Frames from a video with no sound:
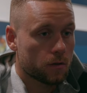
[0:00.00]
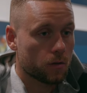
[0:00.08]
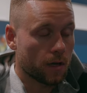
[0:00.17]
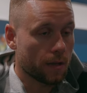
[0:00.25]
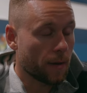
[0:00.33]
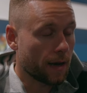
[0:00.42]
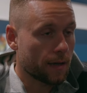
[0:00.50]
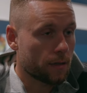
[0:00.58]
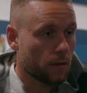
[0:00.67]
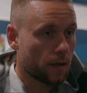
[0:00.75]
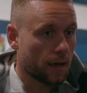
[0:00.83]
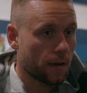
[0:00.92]
get back
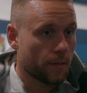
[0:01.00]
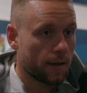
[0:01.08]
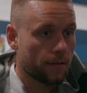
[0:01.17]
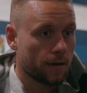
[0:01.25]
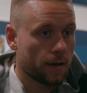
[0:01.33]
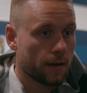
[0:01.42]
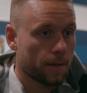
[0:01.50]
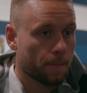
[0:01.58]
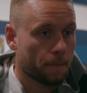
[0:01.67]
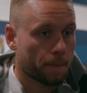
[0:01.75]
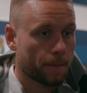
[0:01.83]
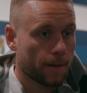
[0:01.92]
into the game and even
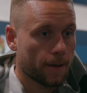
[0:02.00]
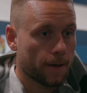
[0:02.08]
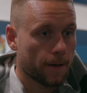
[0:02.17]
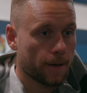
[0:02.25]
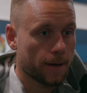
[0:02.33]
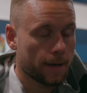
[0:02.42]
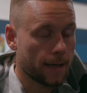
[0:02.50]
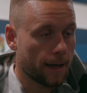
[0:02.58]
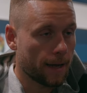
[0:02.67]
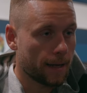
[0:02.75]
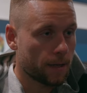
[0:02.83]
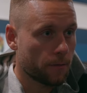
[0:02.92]
get
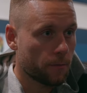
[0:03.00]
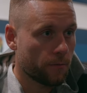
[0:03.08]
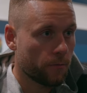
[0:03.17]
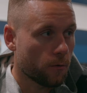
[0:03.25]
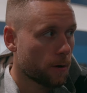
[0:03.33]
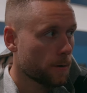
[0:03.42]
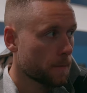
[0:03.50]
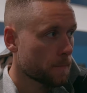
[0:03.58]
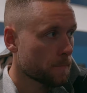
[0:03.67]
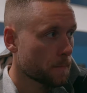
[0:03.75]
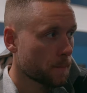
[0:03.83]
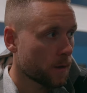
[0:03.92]
ahead before
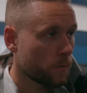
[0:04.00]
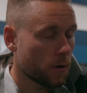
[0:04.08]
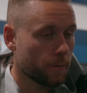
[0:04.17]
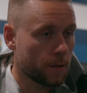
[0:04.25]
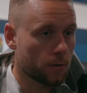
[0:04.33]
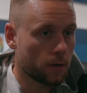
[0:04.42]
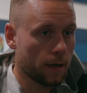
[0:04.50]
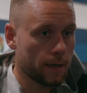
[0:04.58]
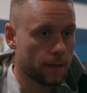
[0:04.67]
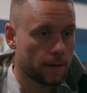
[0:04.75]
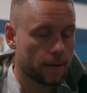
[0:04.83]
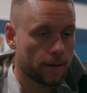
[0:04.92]
Bremby took the
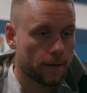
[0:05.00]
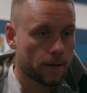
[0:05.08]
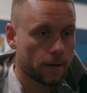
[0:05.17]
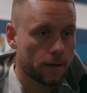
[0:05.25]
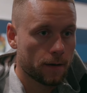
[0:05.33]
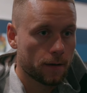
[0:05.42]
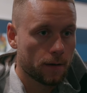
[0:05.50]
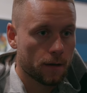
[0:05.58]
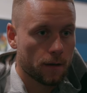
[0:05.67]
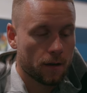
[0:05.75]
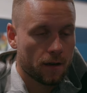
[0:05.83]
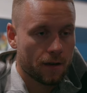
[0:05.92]
lead.
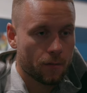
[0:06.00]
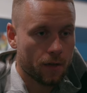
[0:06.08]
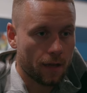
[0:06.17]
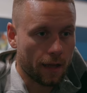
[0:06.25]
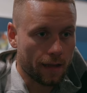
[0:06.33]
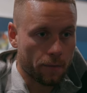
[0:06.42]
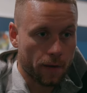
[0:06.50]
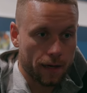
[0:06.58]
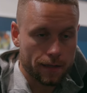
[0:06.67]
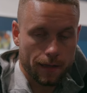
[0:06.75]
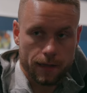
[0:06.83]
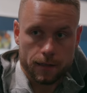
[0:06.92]
But I think the
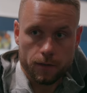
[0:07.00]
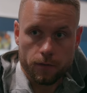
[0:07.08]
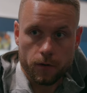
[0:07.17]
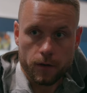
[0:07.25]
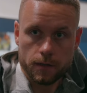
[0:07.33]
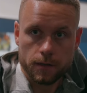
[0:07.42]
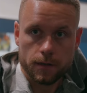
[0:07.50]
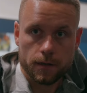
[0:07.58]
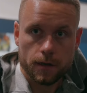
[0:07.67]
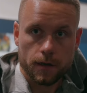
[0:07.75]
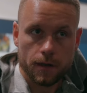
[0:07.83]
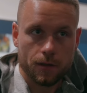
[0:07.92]
biggest lesson for us is
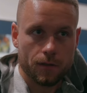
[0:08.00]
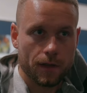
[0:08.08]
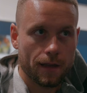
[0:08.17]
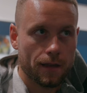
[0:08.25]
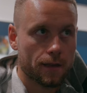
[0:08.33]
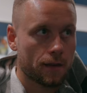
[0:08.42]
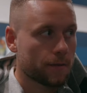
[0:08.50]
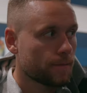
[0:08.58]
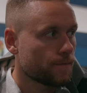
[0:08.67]
that today that